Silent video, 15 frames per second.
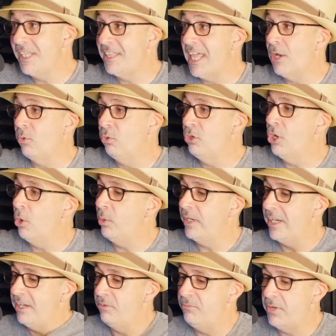that they don't know it
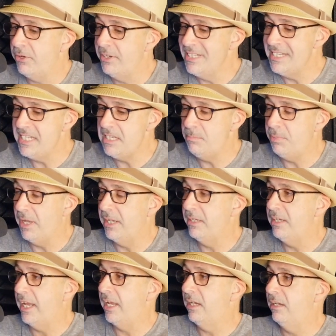in a very deep
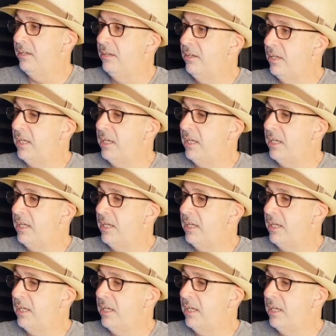and